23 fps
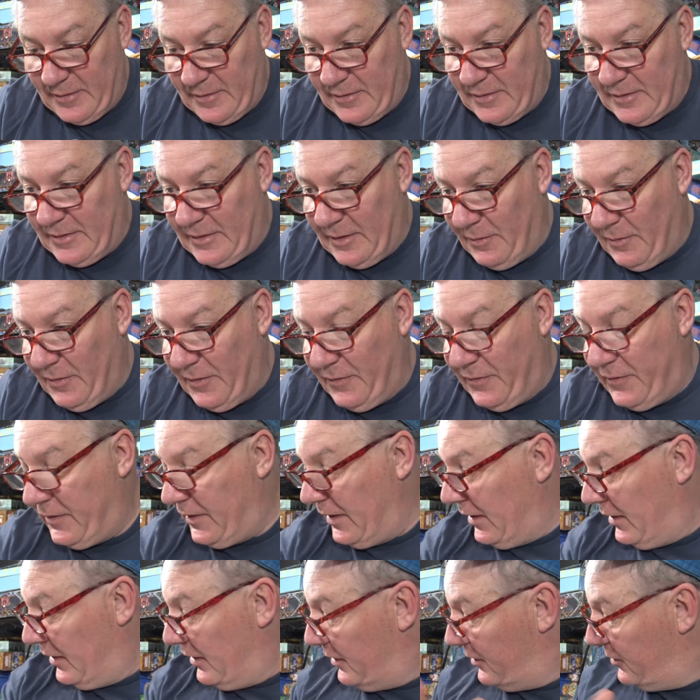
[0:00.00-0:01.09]
some of
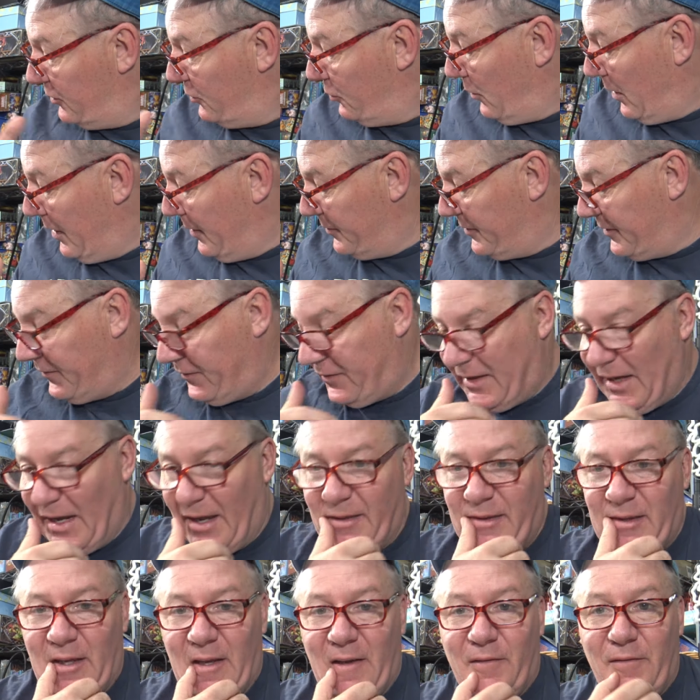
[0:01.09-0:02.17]
the Swamps of
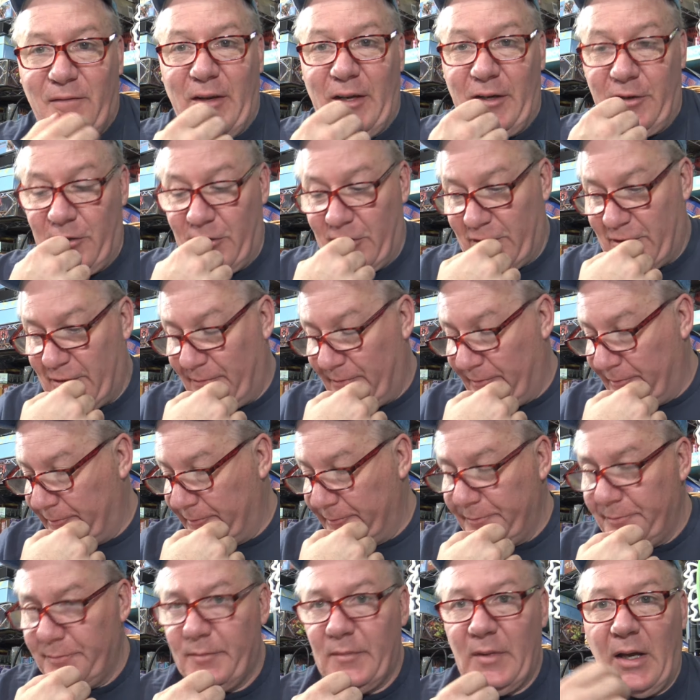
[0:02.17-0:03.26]
Death figures.
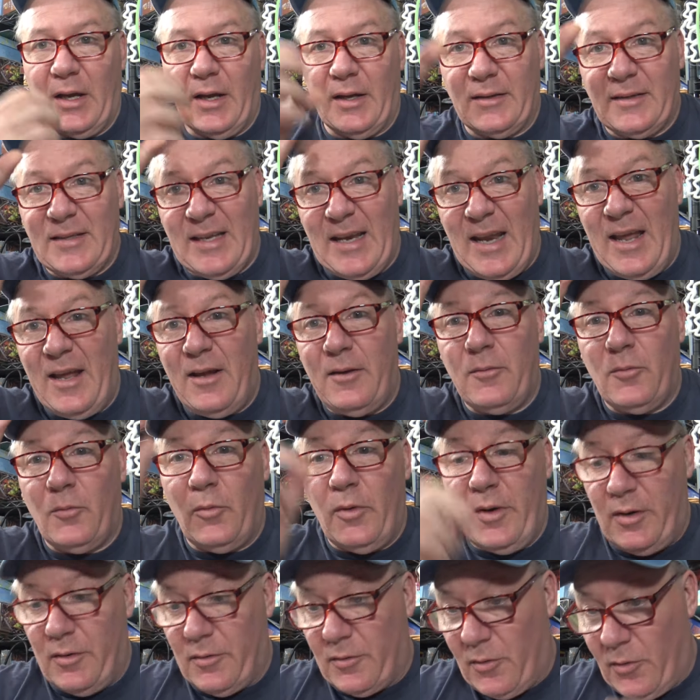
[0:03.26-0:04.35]
Uh, today we are